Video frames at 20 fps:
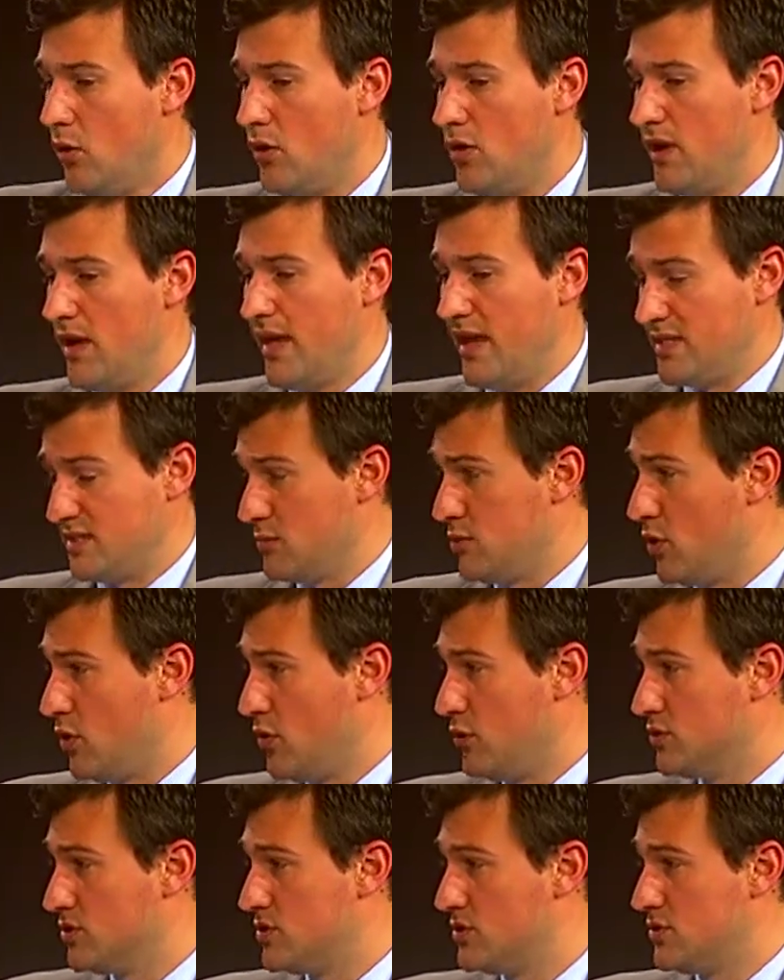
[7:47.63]
as
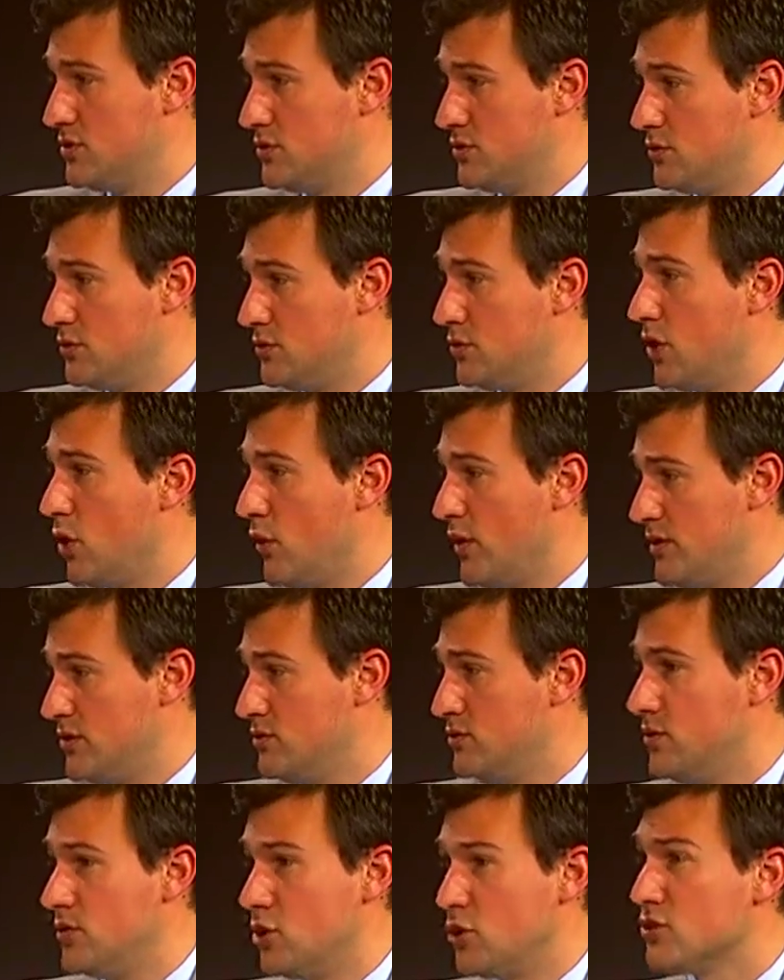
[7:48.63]
opposed to going
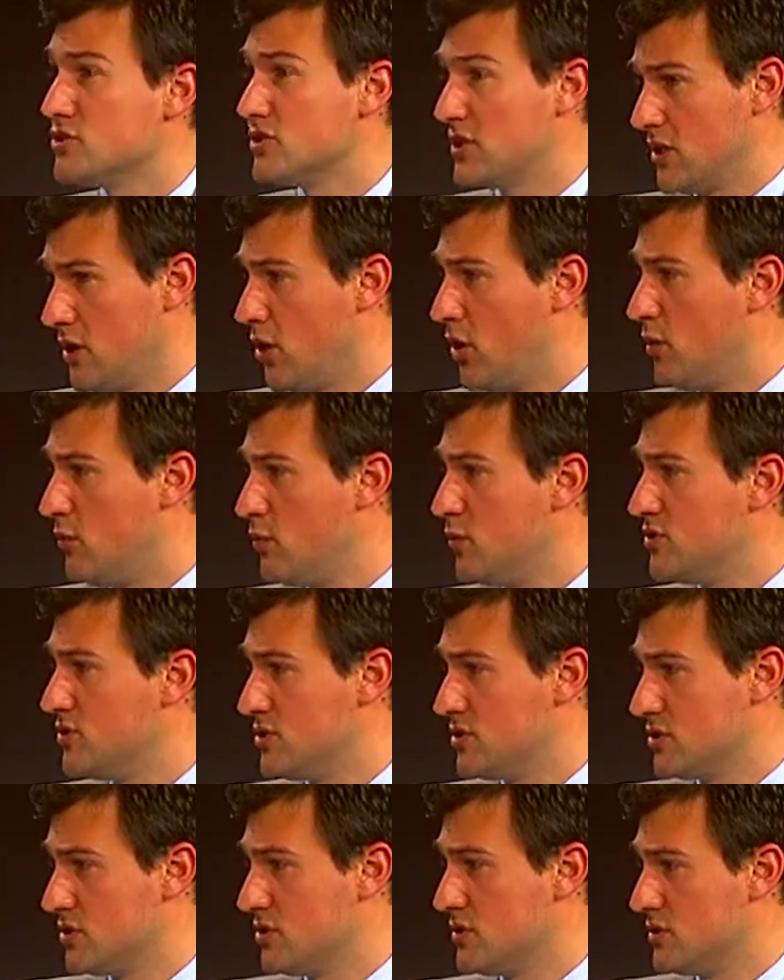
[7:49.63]
to a nursing home, which
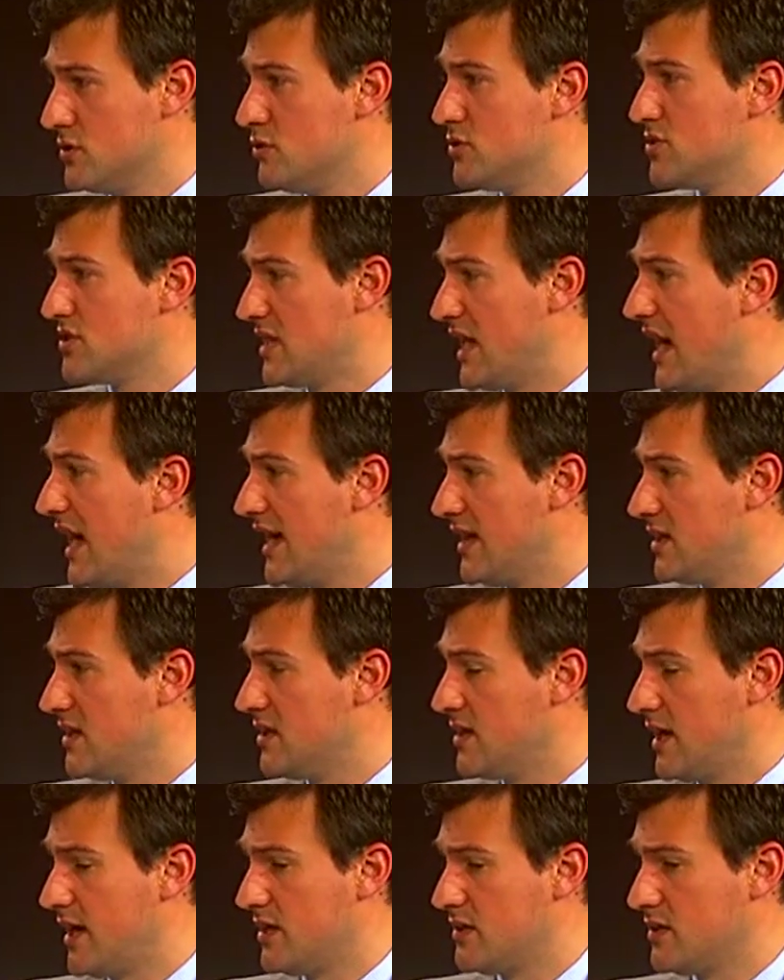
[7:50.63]
is a higher
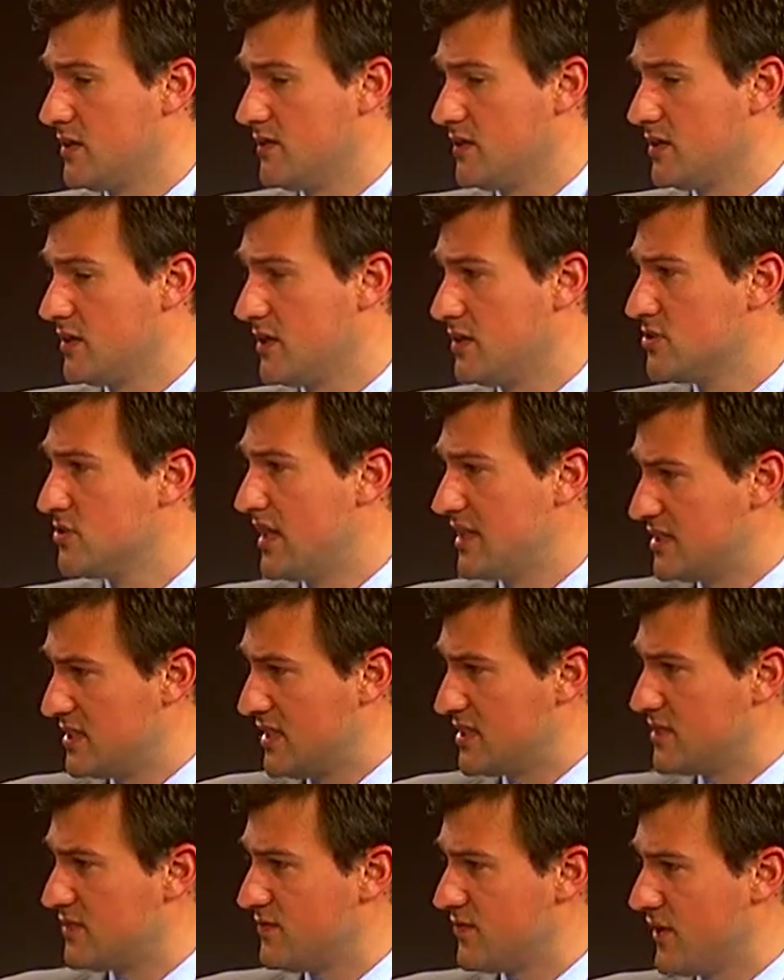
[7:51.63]
level of care. So
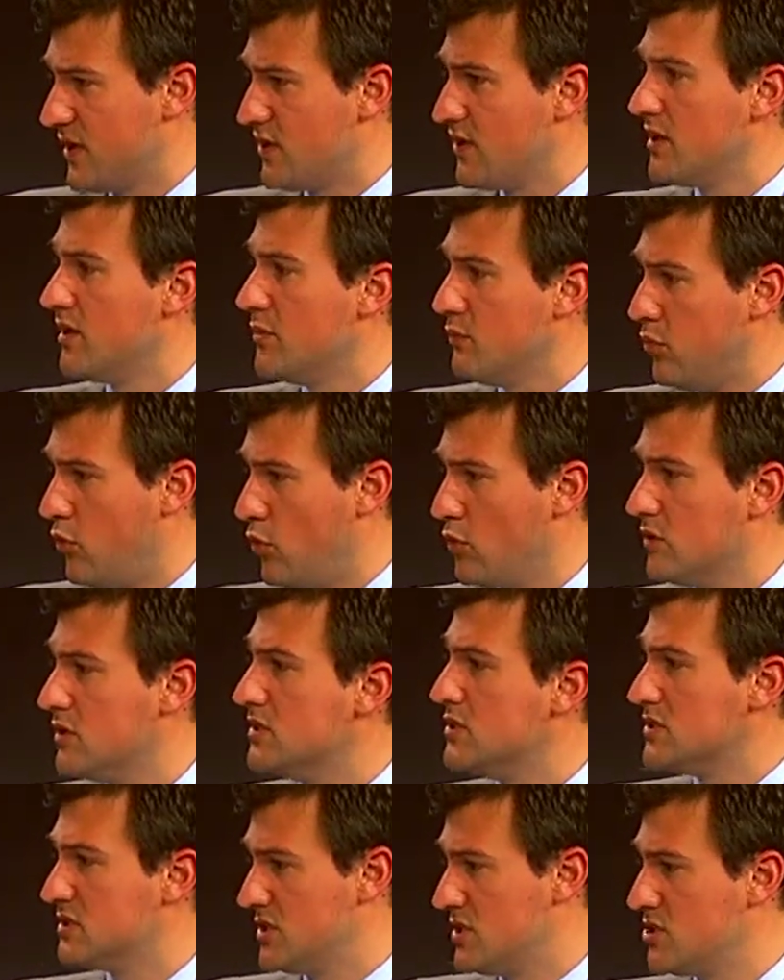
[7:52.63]
that's a very important
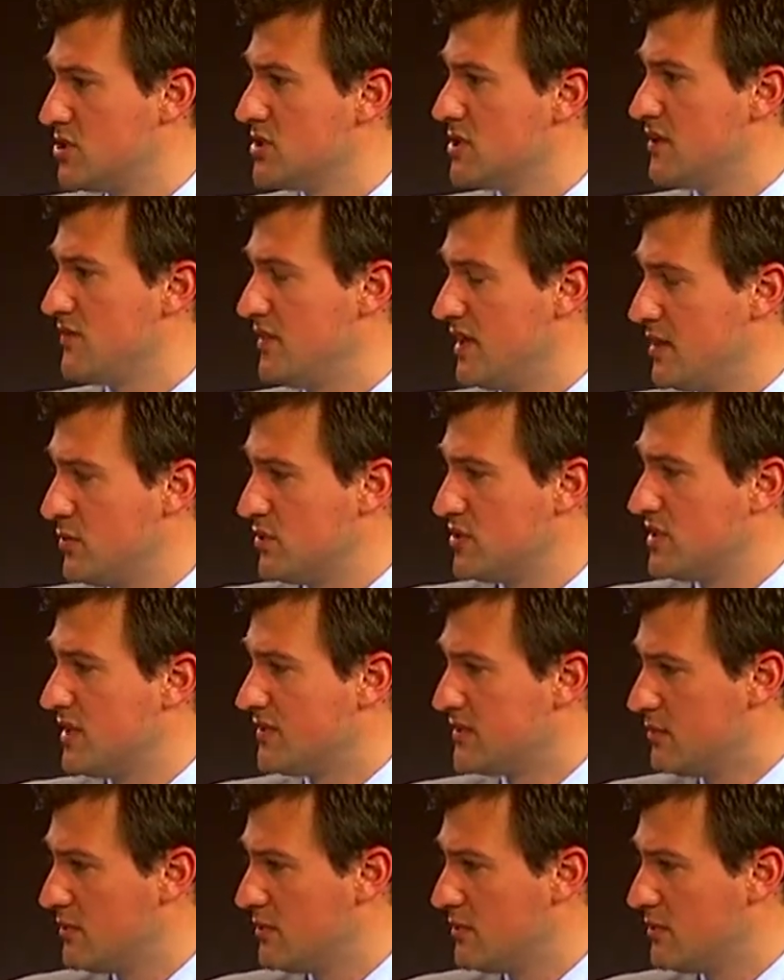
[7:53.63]
decision that families have to